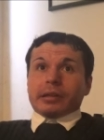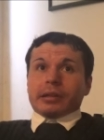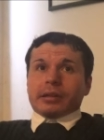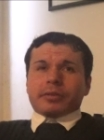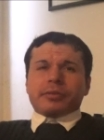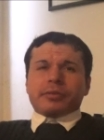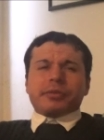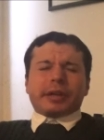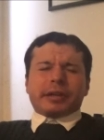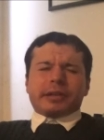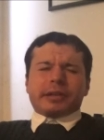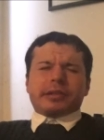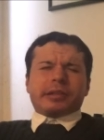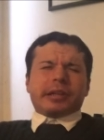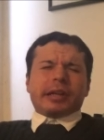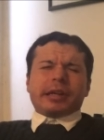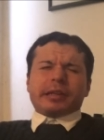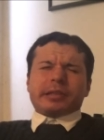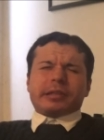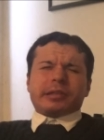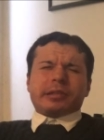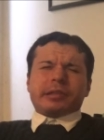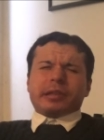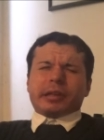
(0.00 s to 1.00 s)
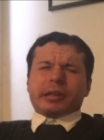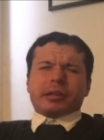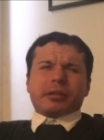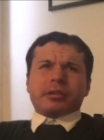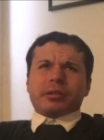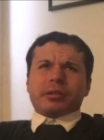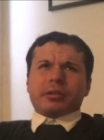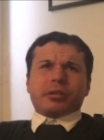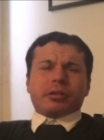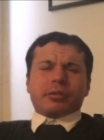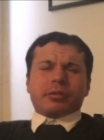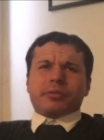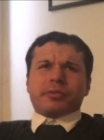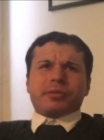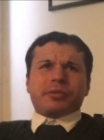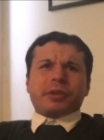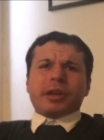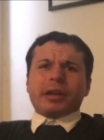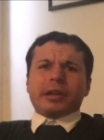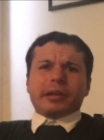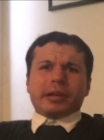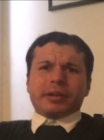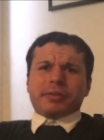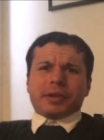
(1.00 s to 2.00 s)
fantastic, you know,
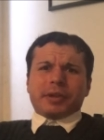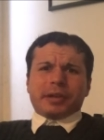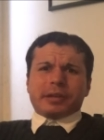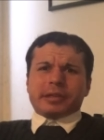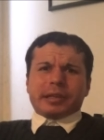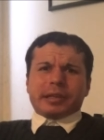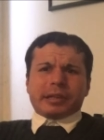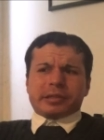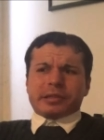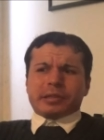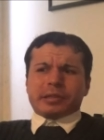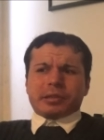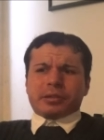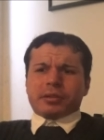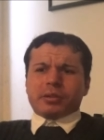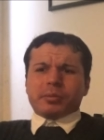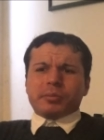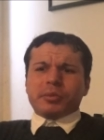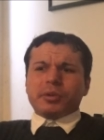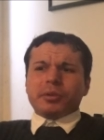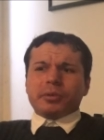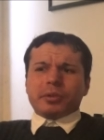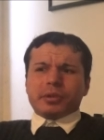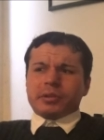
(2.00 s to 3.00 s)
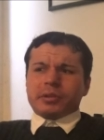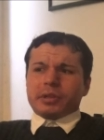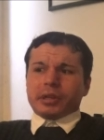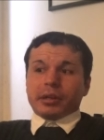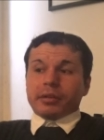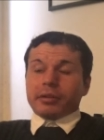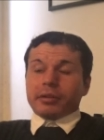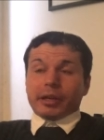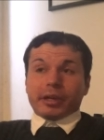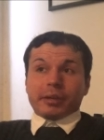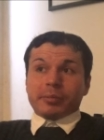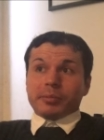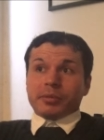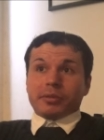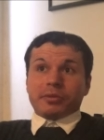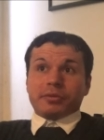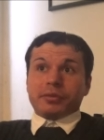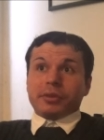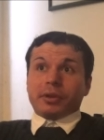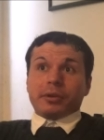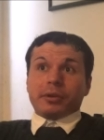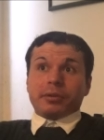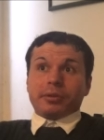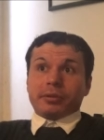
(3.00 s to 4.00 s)
friendly, fantastic community Graham and
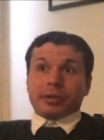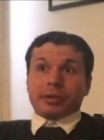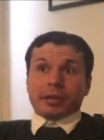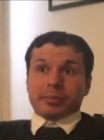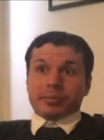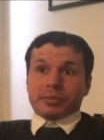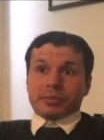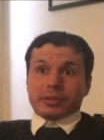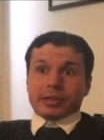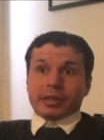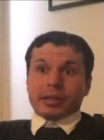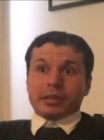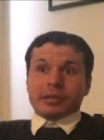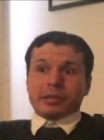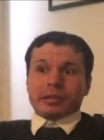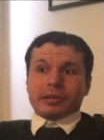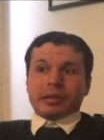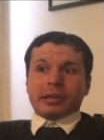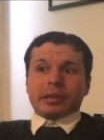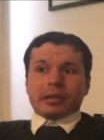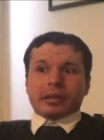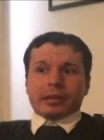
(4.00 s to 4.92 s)
Fiona represent.